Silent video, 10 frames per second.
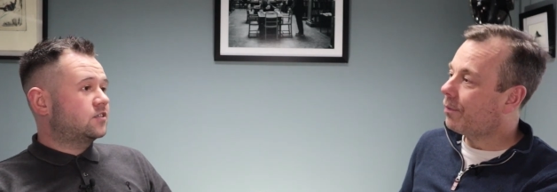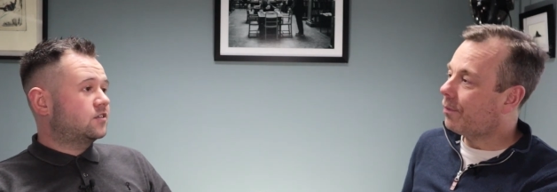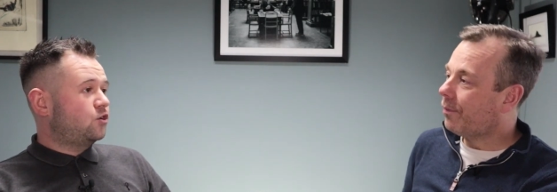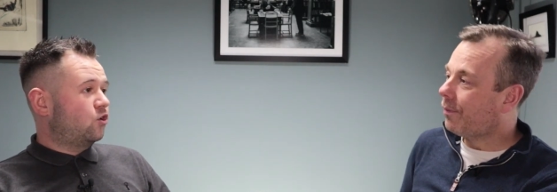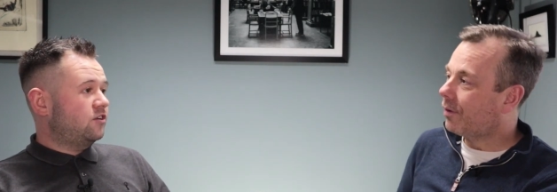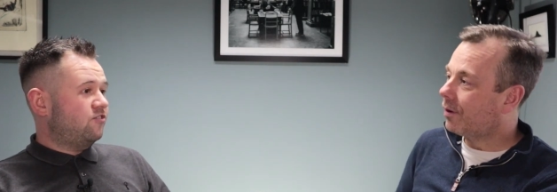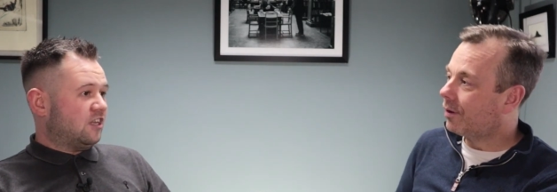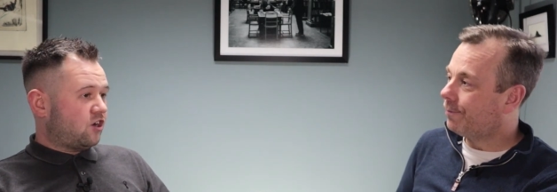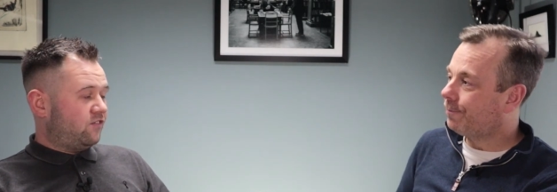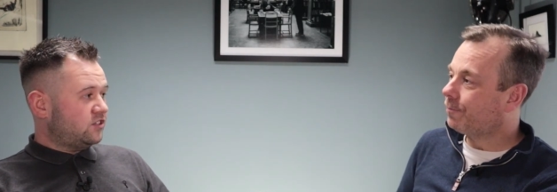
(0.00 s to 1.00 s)
Speaker 1: the only real
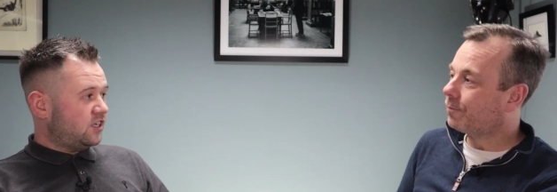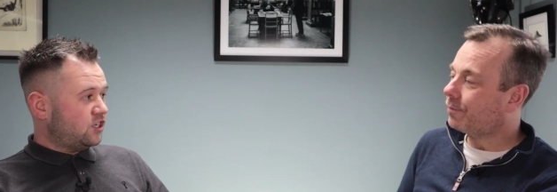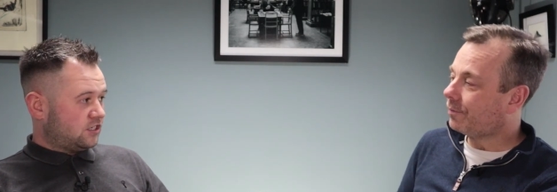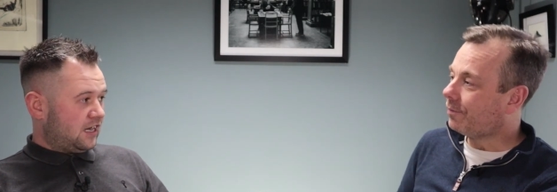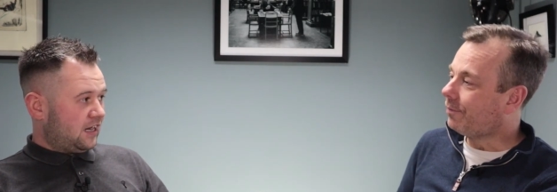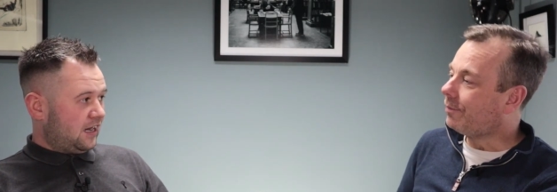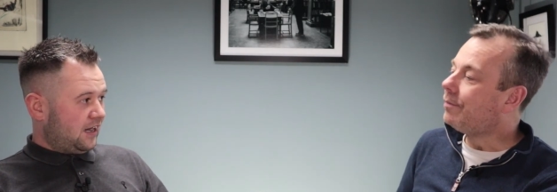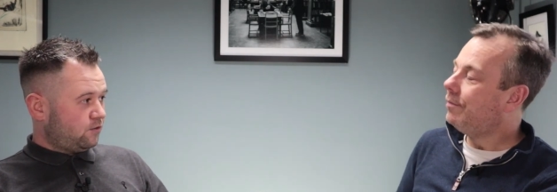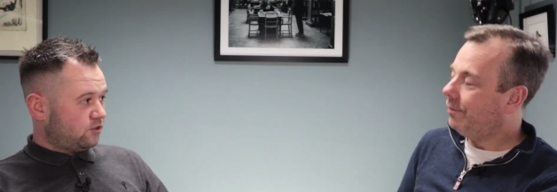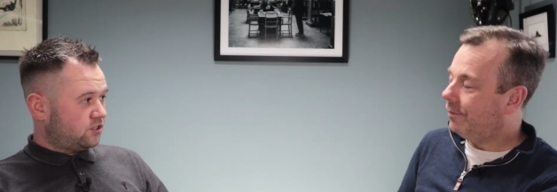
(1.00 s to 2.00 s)
conversation I
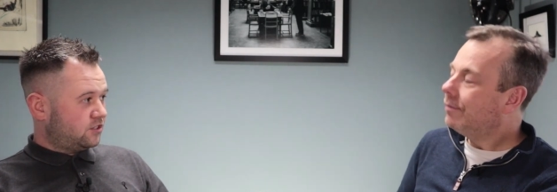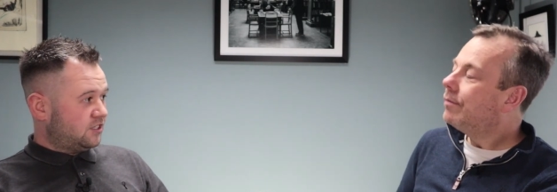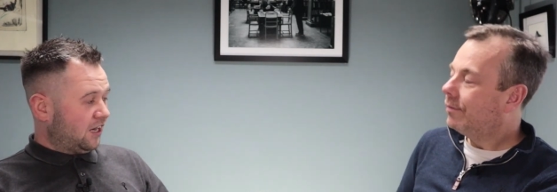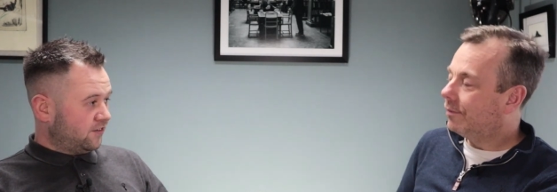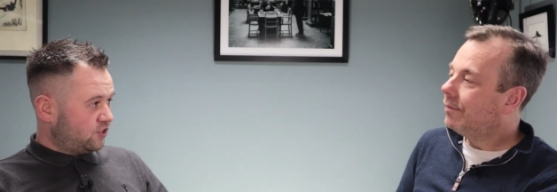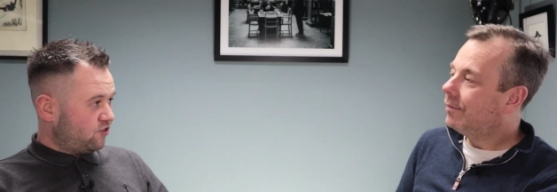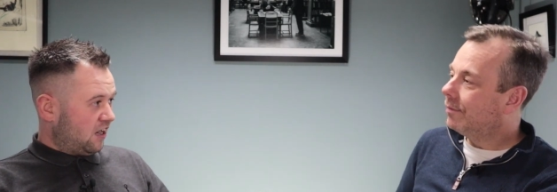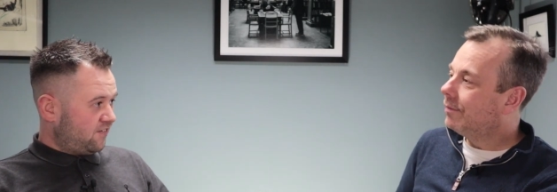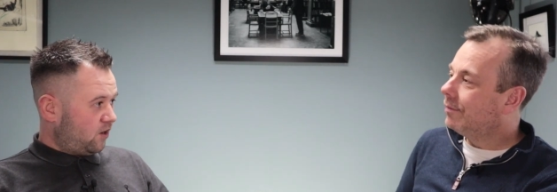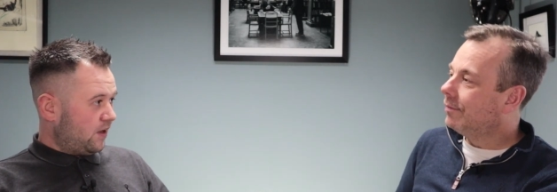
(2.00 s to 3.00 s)
had was telling the
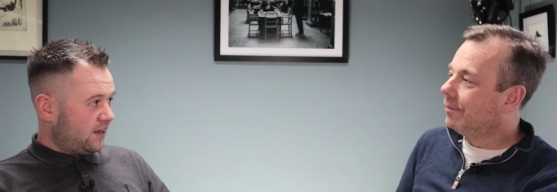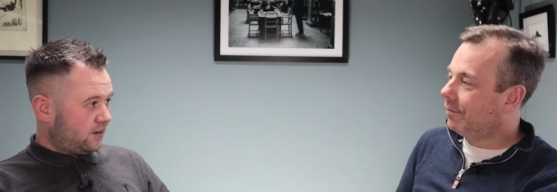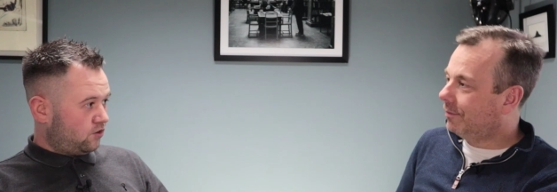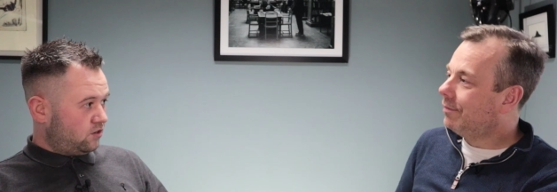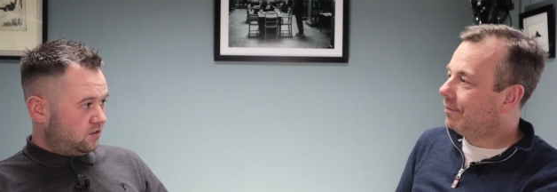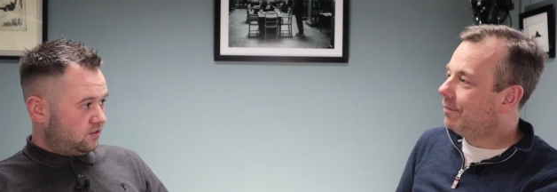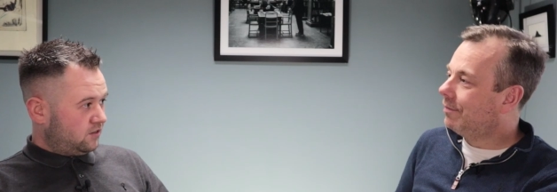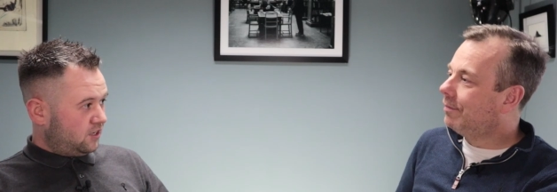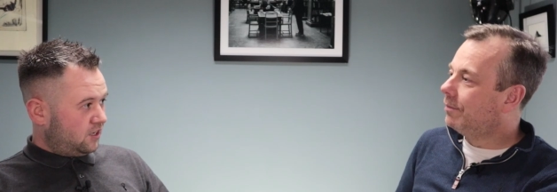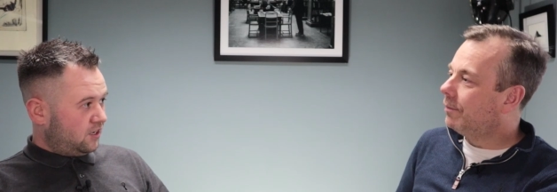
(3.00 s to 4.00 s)
driver where to go.
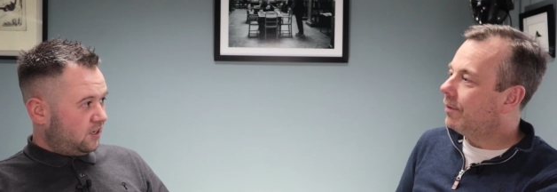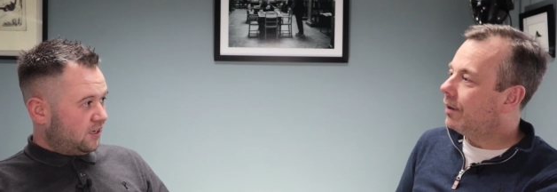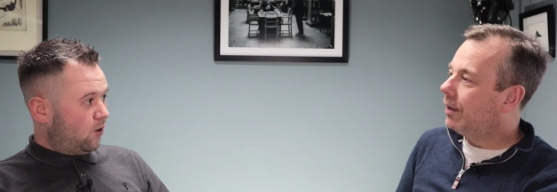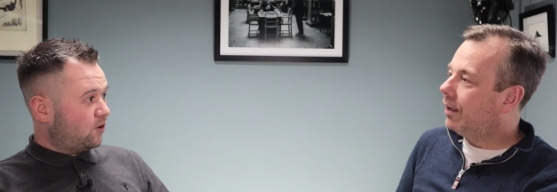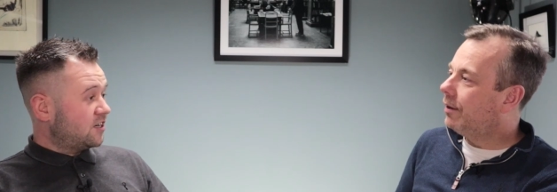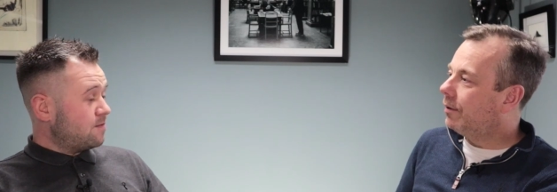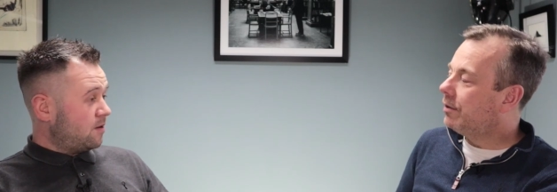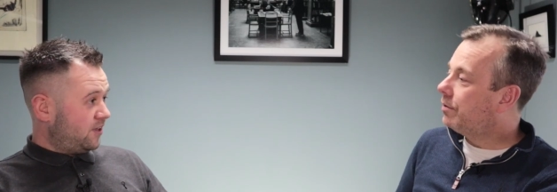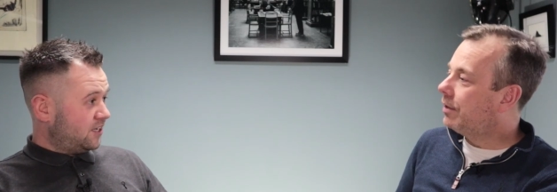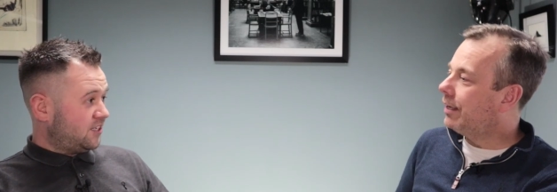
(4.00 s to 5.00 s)
Now, can you
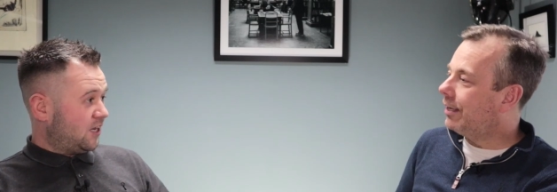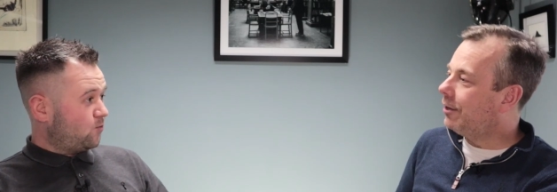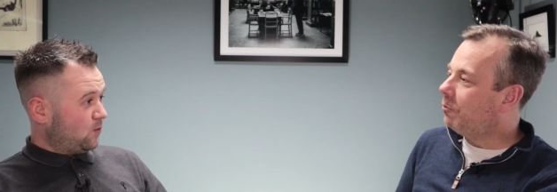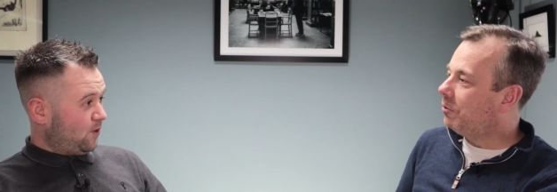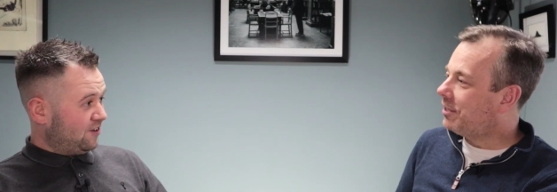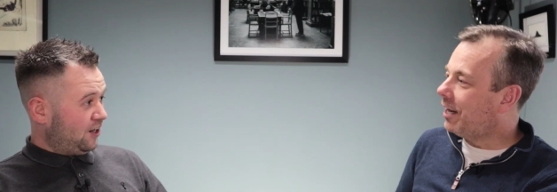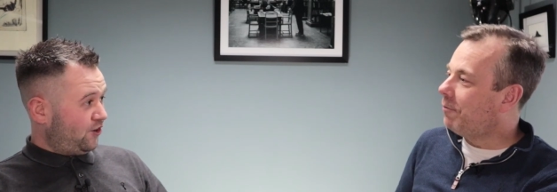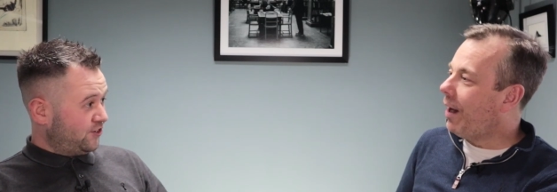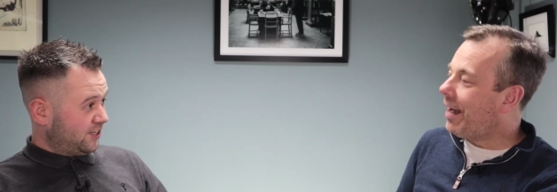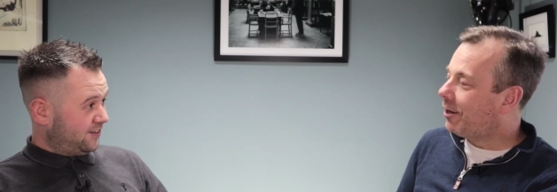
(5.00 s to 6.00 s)
remember that time we were Tell in London?
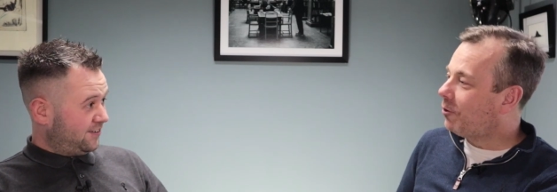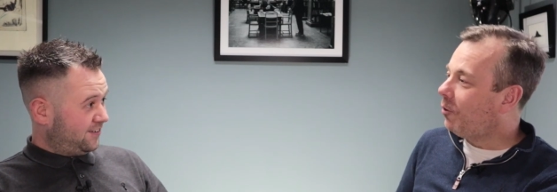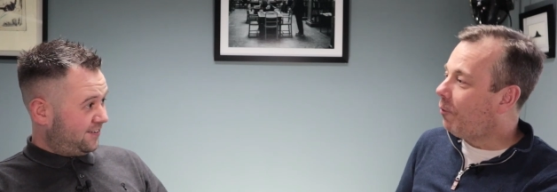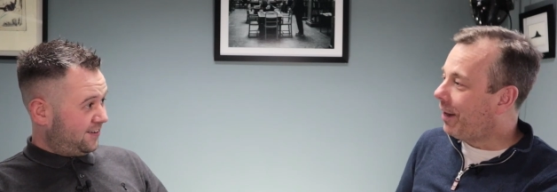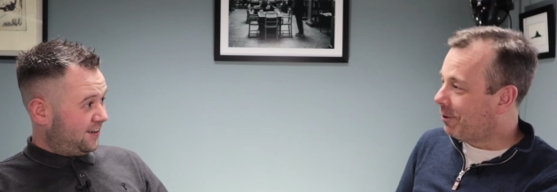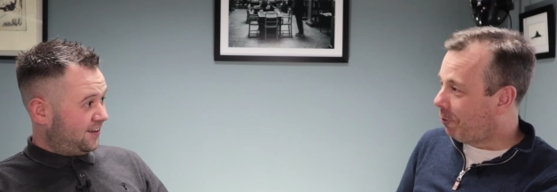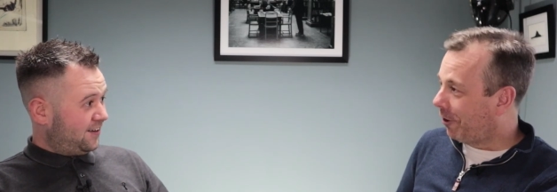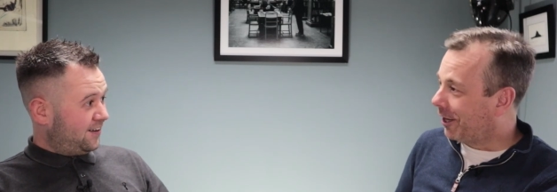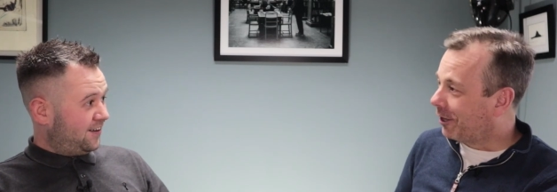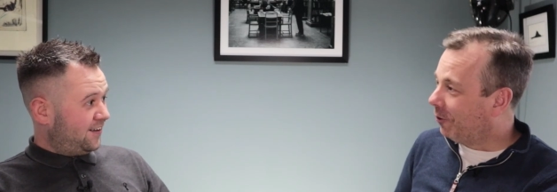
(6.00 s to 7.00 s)
where to
Speaker 2: go or where you
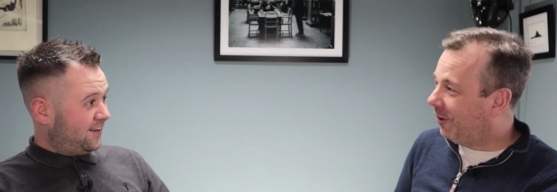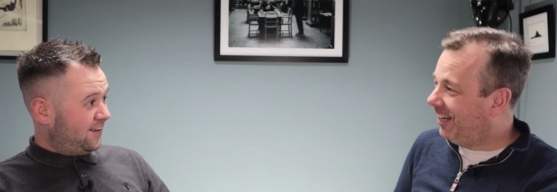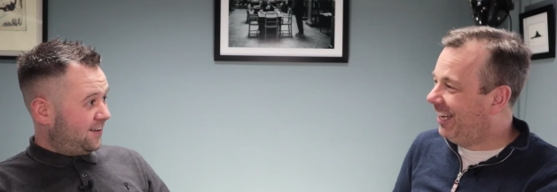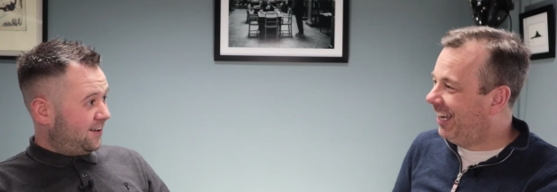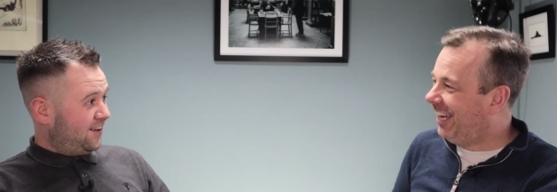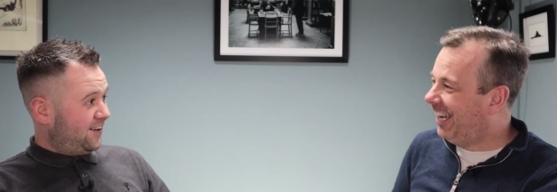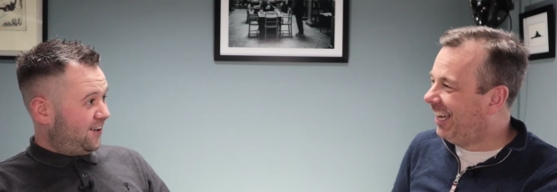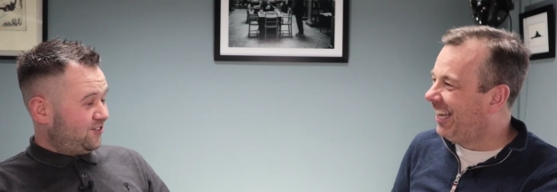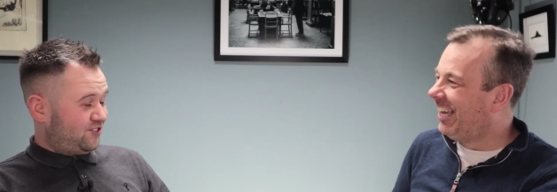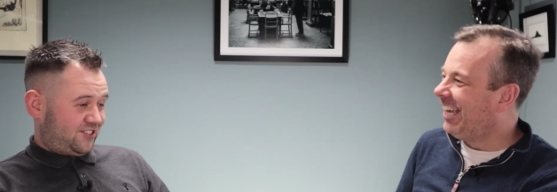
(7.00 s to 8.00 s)
wanted to go.
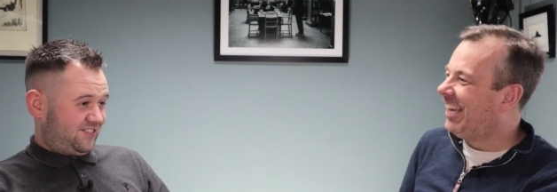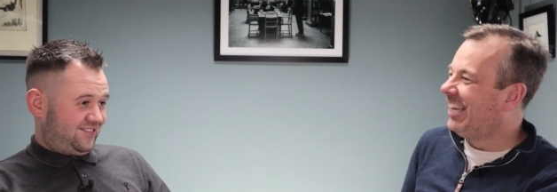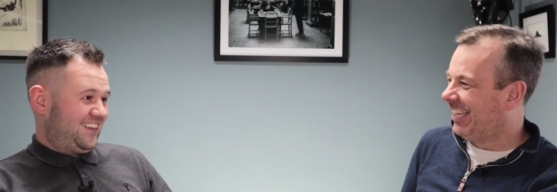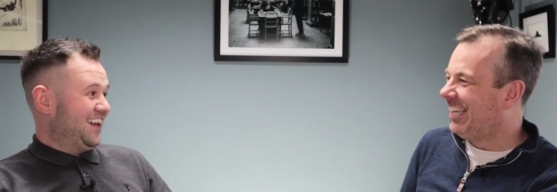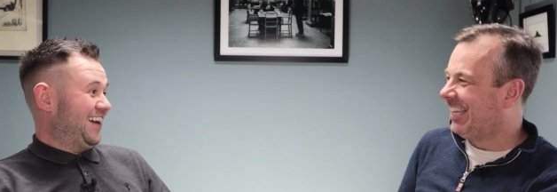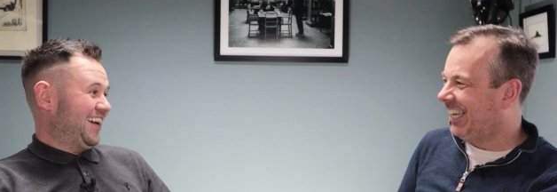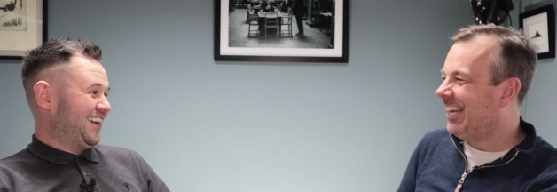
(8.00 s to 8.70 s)
Speaker 1: Just yeah.